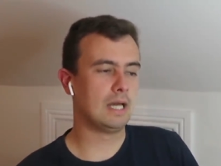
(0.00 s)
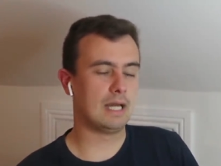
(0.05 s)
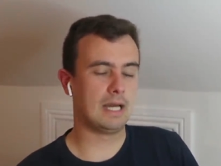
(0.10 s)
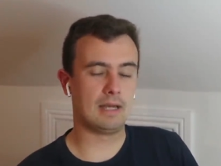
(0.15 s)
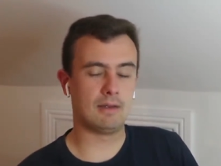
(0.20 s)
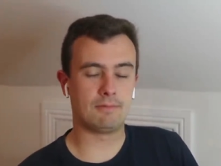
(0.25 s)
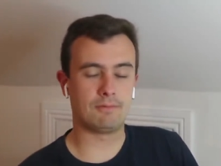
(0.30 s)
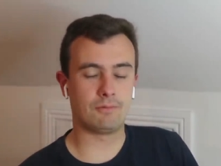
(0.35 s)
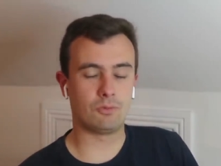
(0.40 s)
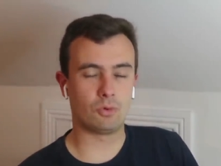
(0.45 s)

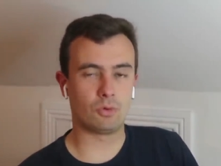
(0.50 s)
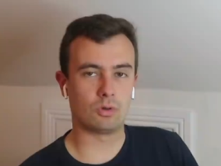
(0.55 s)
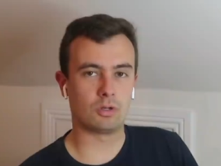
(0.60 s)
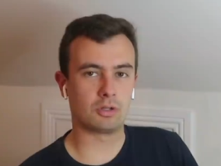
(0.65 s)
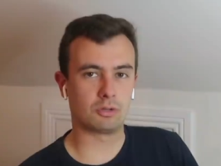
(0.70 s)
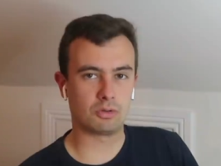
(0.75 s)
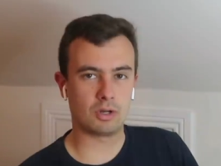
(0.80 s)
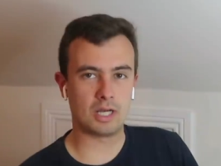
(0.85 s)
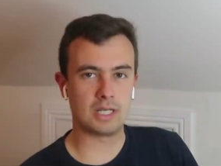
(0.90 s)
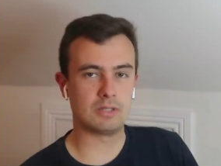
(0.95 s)
uh, for
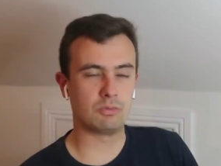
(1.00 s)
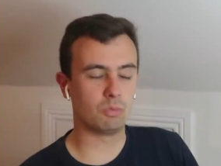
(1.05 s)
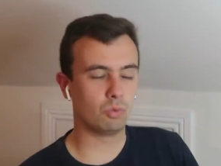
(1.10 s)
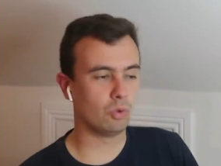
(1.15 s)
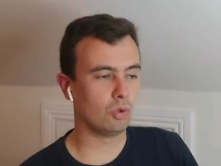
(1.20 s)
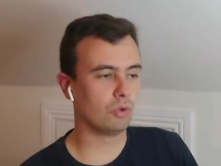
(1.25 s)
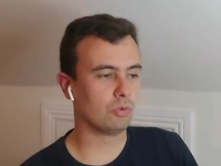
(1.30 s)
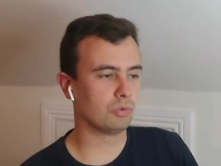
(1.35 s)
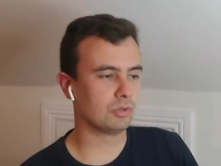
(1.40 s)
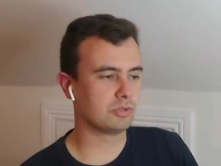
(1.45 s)
a grade
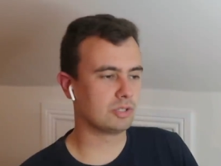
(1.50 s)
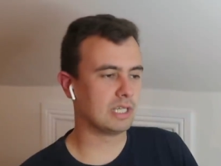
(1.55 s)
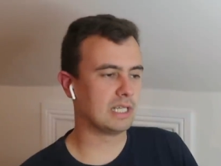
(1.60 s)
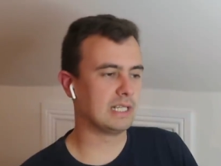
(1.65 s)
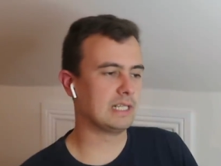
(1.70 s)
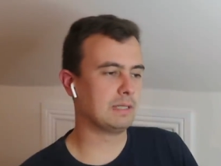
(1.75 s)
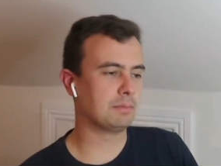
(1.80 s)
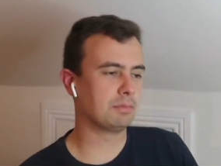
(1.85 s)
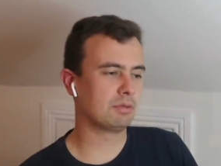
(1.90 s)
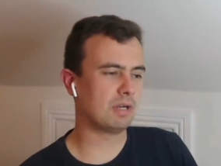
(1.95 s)
one with
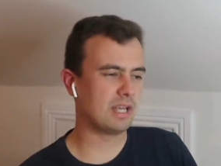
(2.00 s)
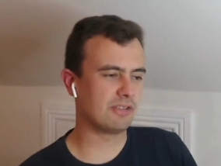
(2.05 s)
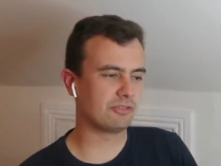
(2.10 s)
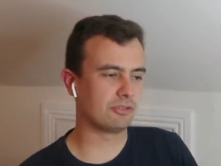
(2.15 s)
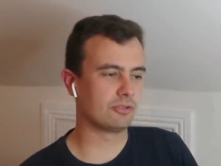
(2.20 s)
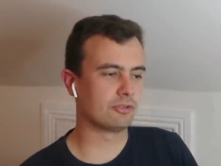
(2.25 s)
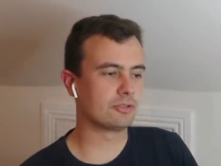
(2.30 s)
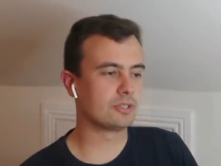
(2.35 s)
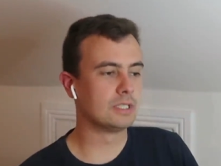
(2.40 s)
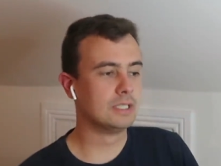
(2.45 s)
daily
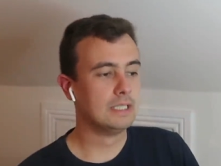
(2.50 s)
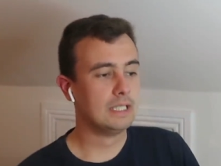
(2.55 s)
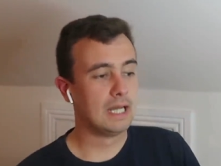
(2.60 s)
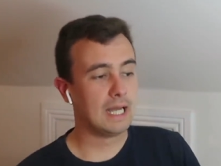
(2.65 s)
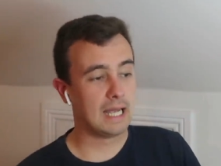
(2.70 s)
present.